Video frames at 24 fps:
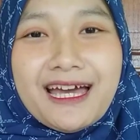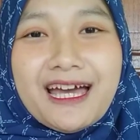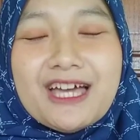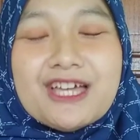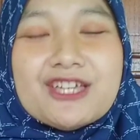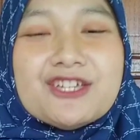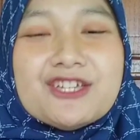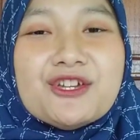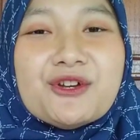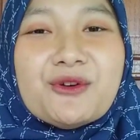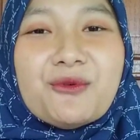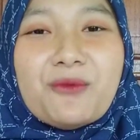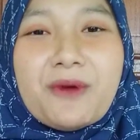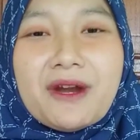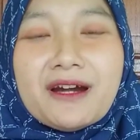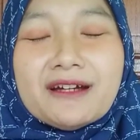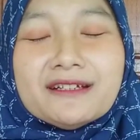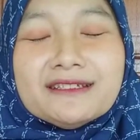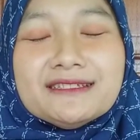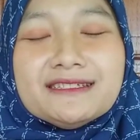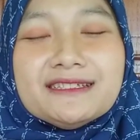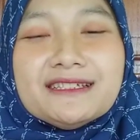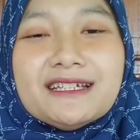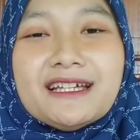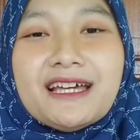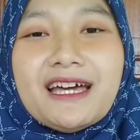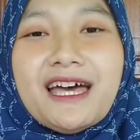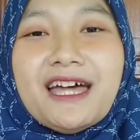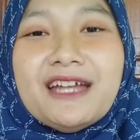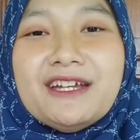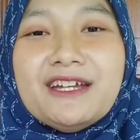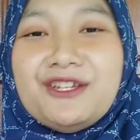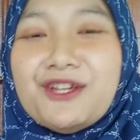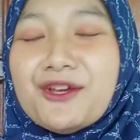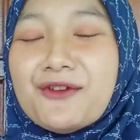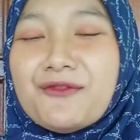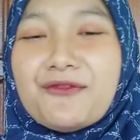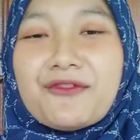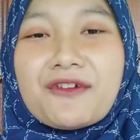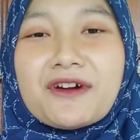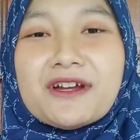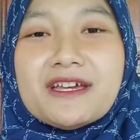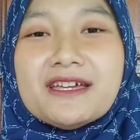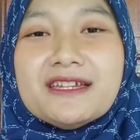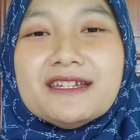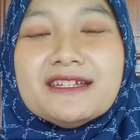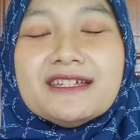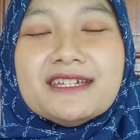She wears
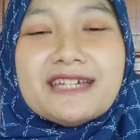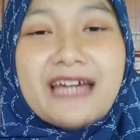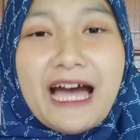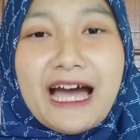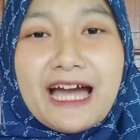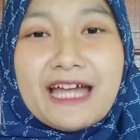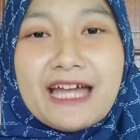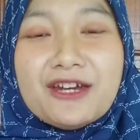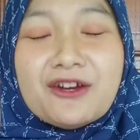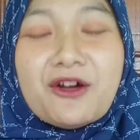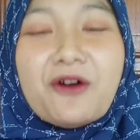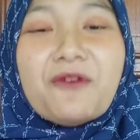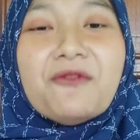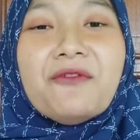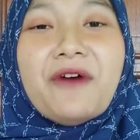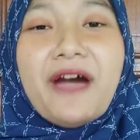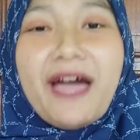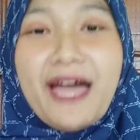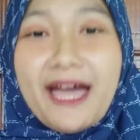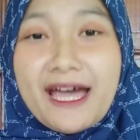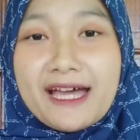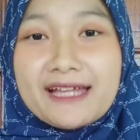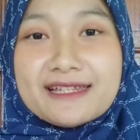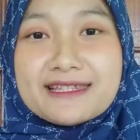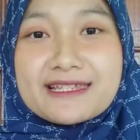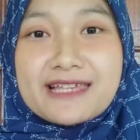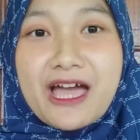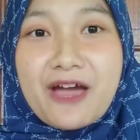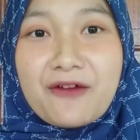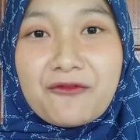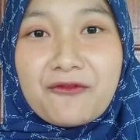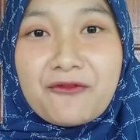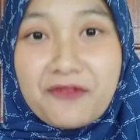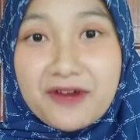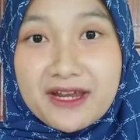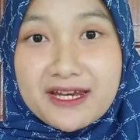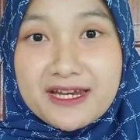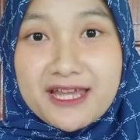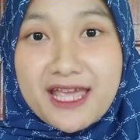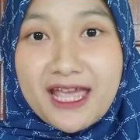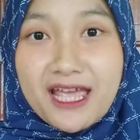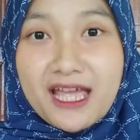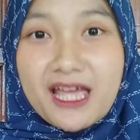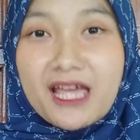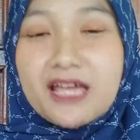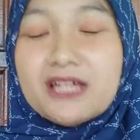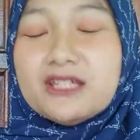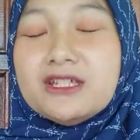different kind of hats every
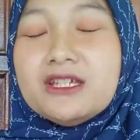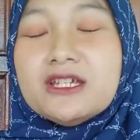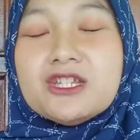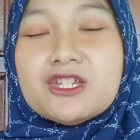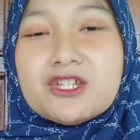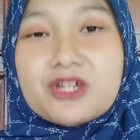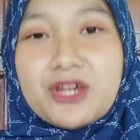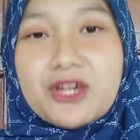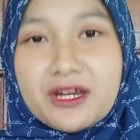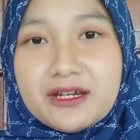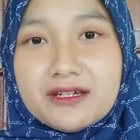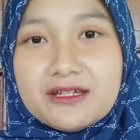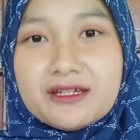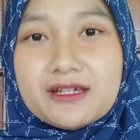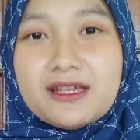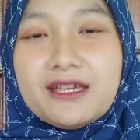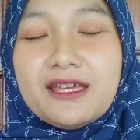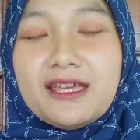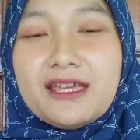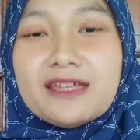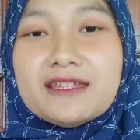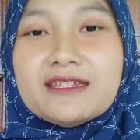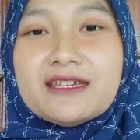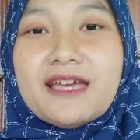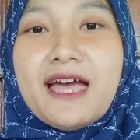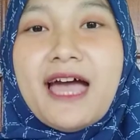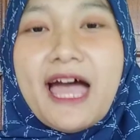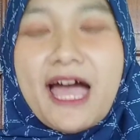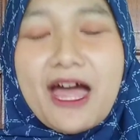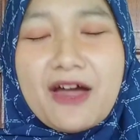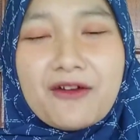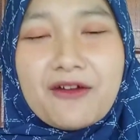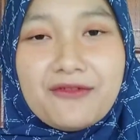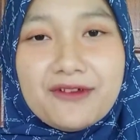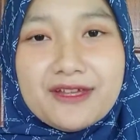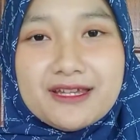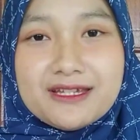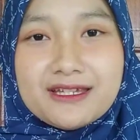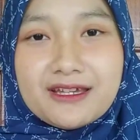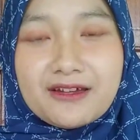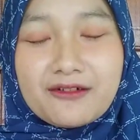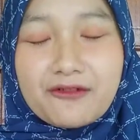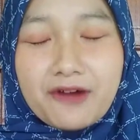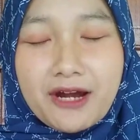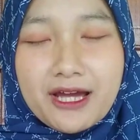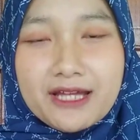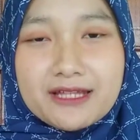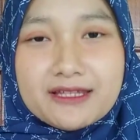day. She changed it every day,
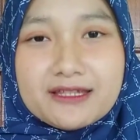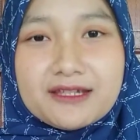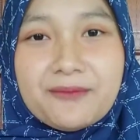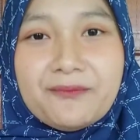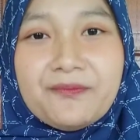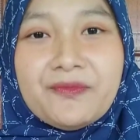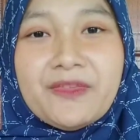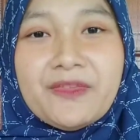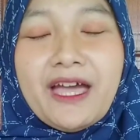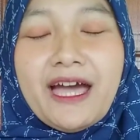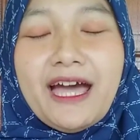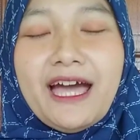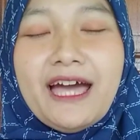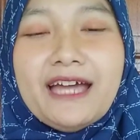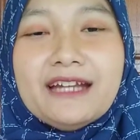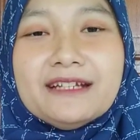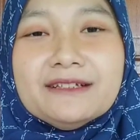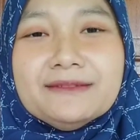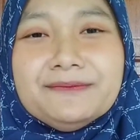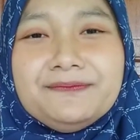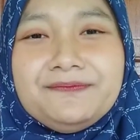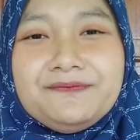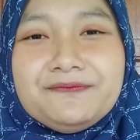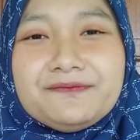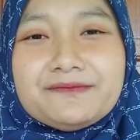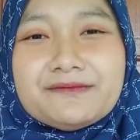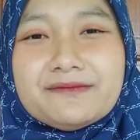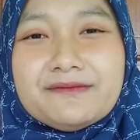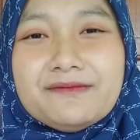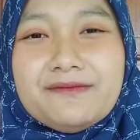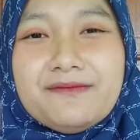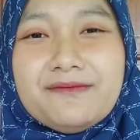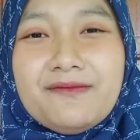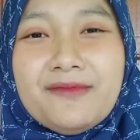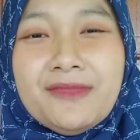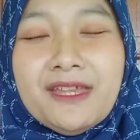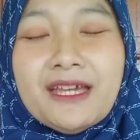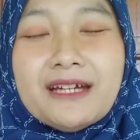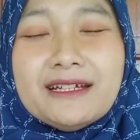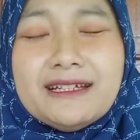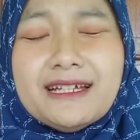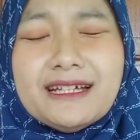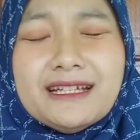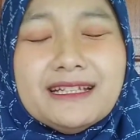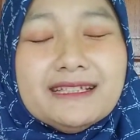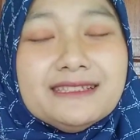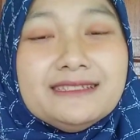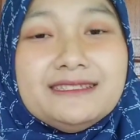right? And
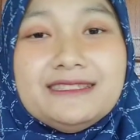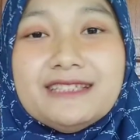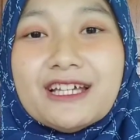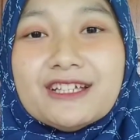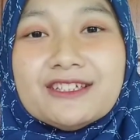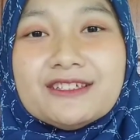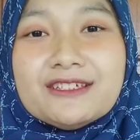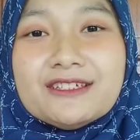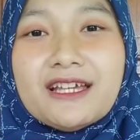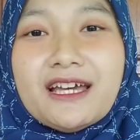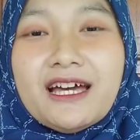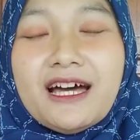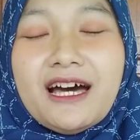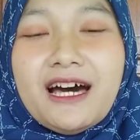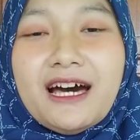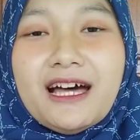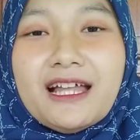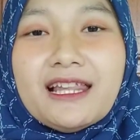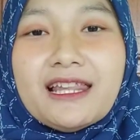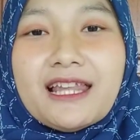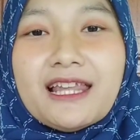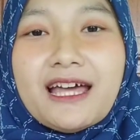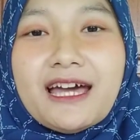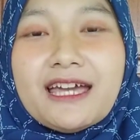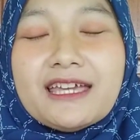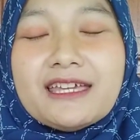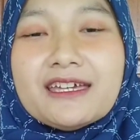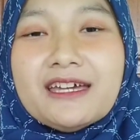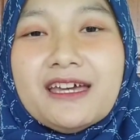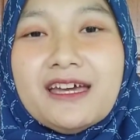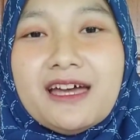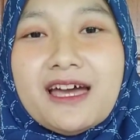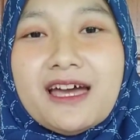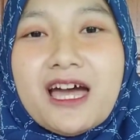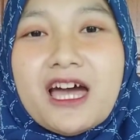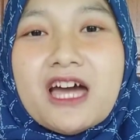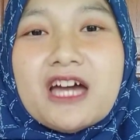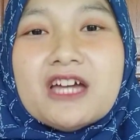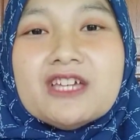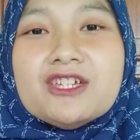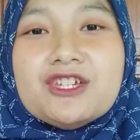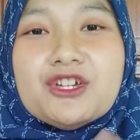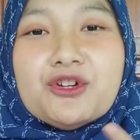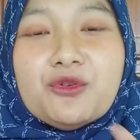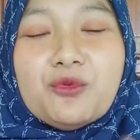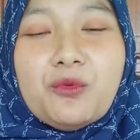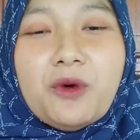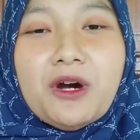that is just like
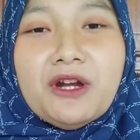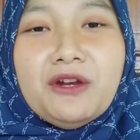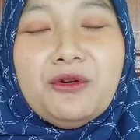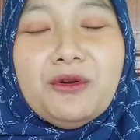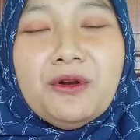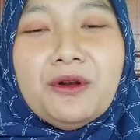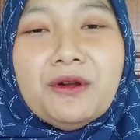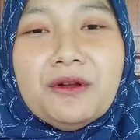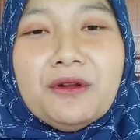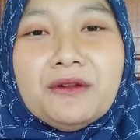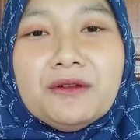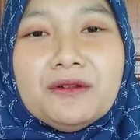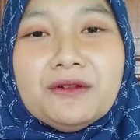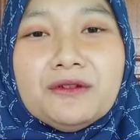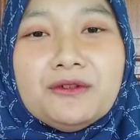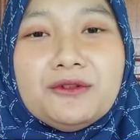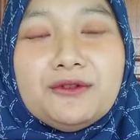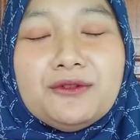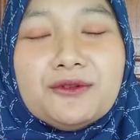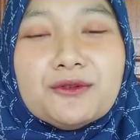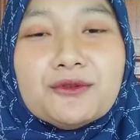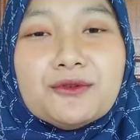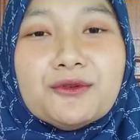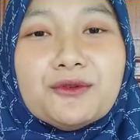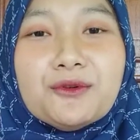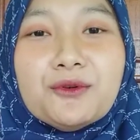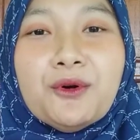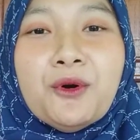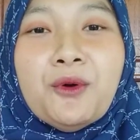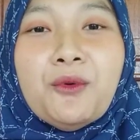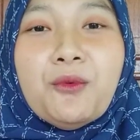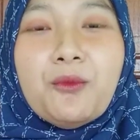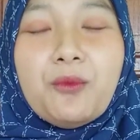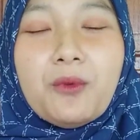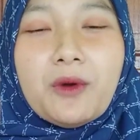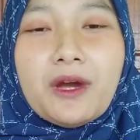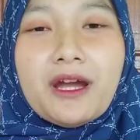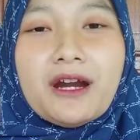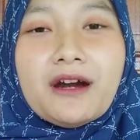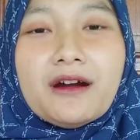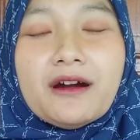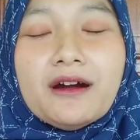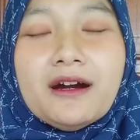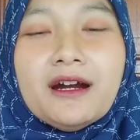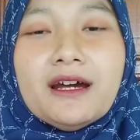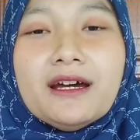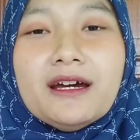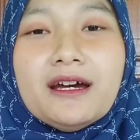she want to
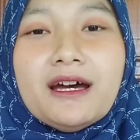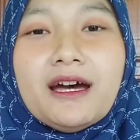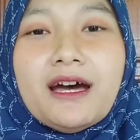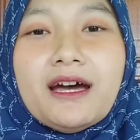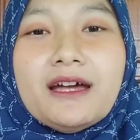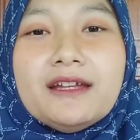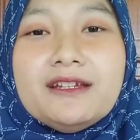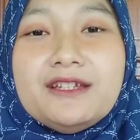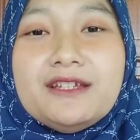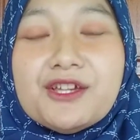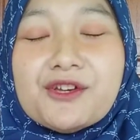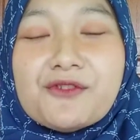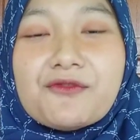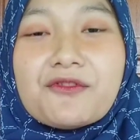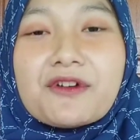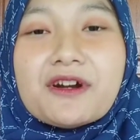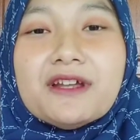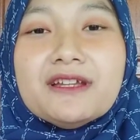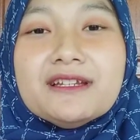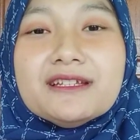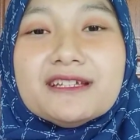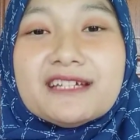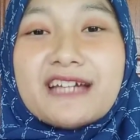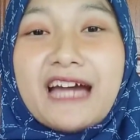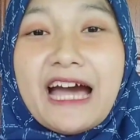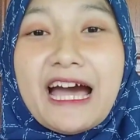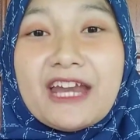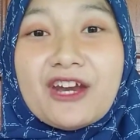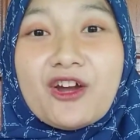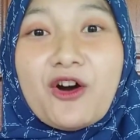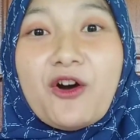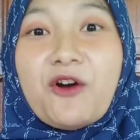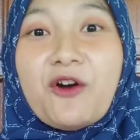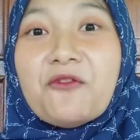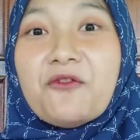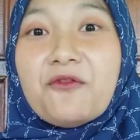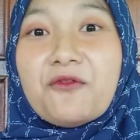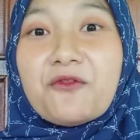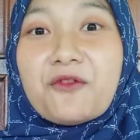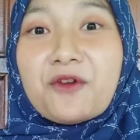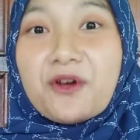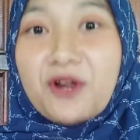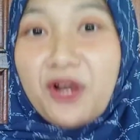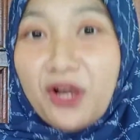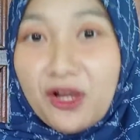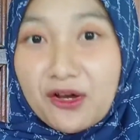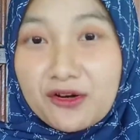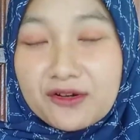wear different kind of
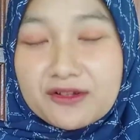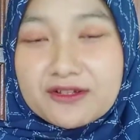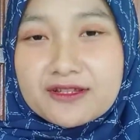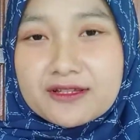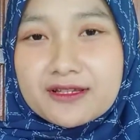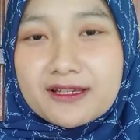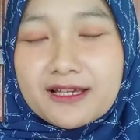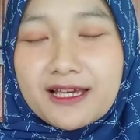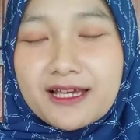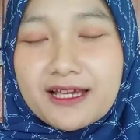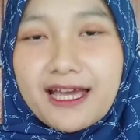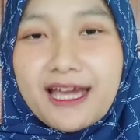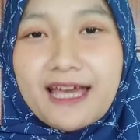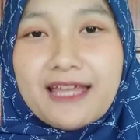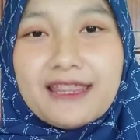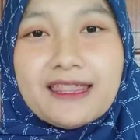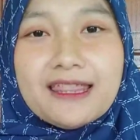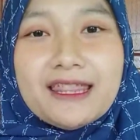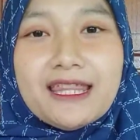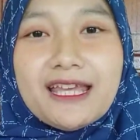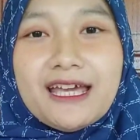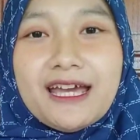clothes, and